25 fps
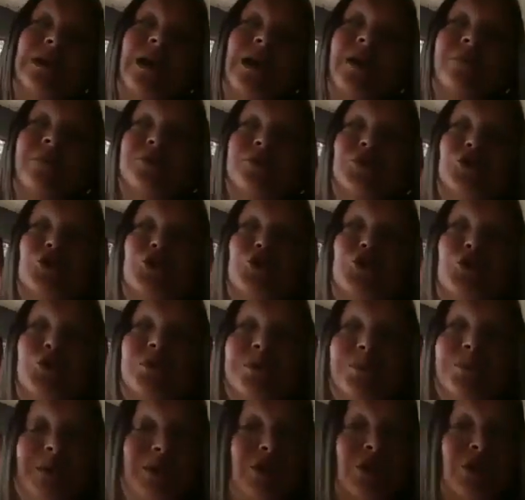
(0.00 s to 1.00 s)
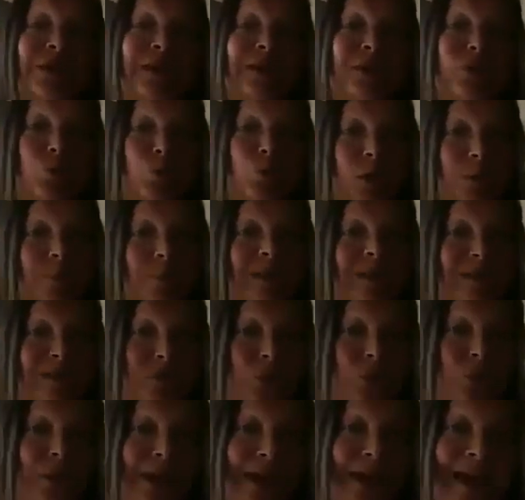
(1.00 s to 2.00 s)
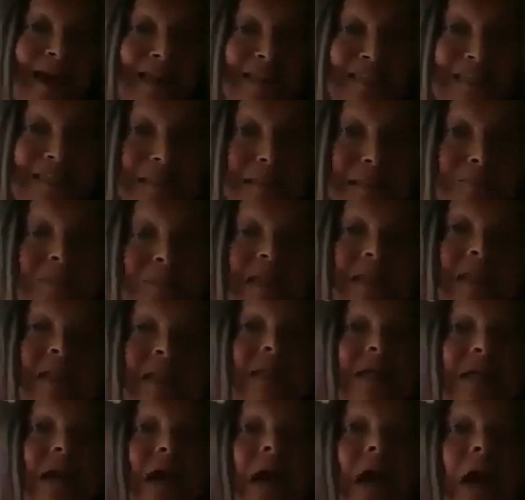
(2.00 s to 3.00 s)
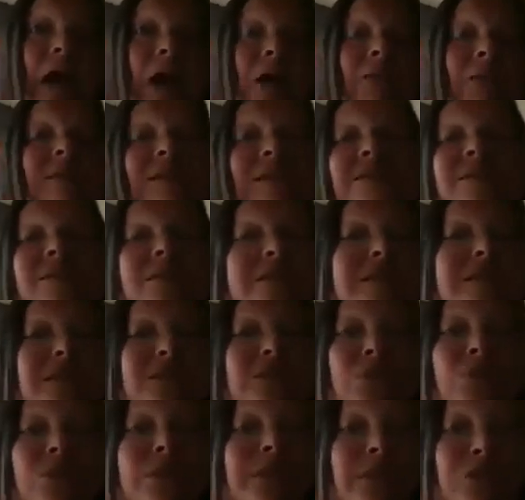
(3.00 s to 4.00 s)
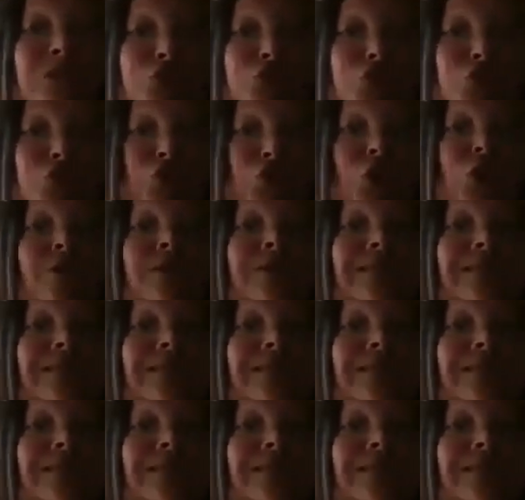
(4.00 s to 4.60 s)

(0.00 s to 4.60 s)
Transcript: comes to especially the woman's orgasm, it doesn't only just start